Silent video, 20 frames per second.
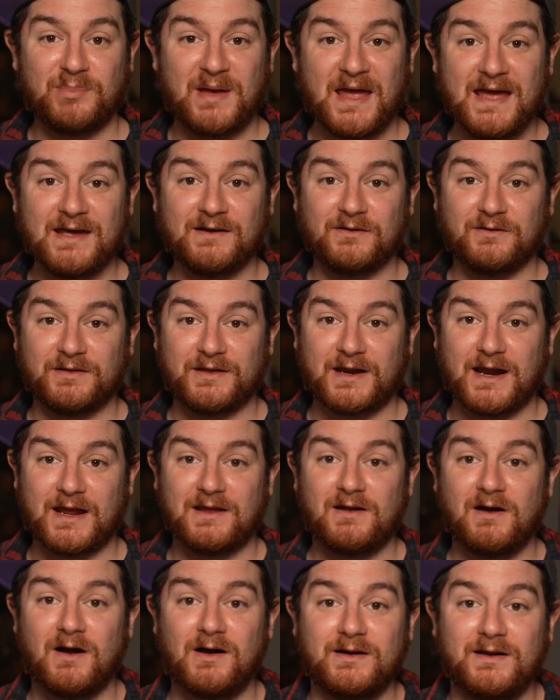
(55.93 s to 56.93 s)
panel that I
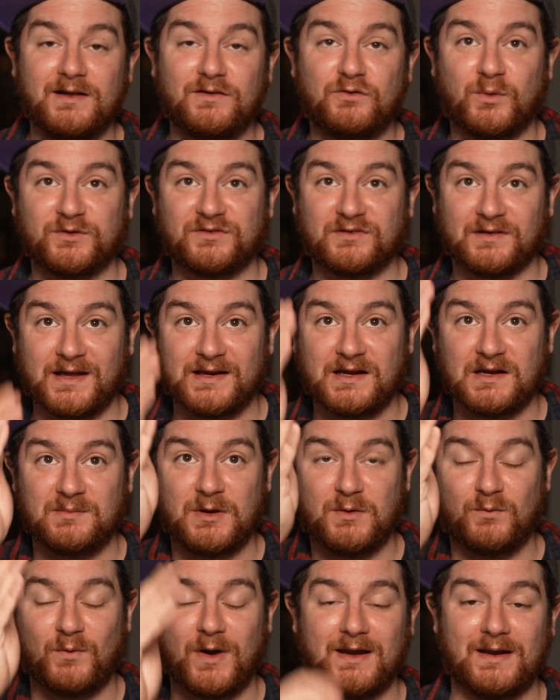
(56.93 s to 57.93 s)
got is what's lighting
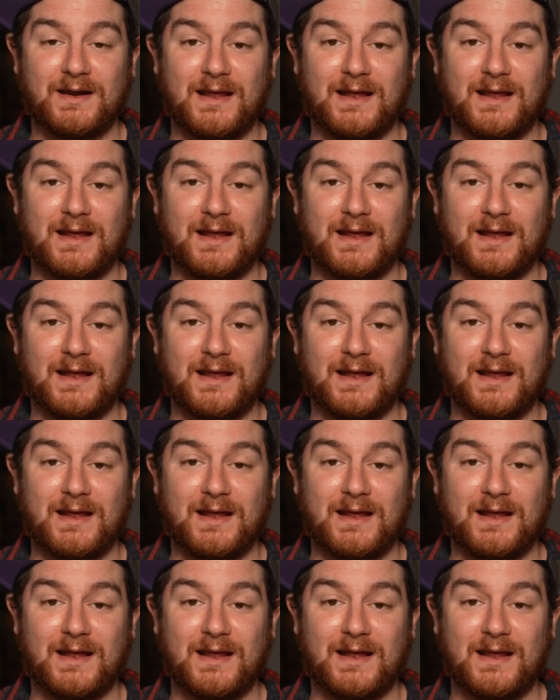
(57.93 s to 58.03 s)
me right